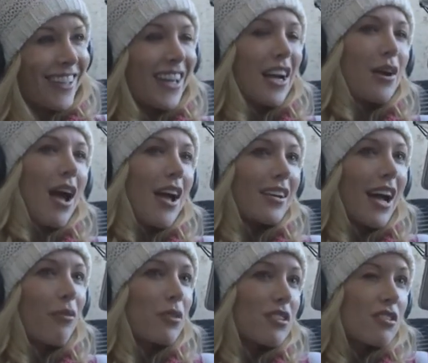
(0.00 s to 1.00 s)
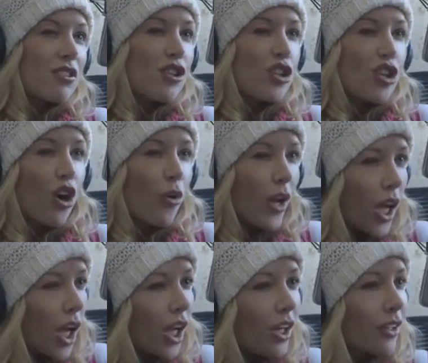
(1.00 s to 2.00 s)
And I wasn't showing.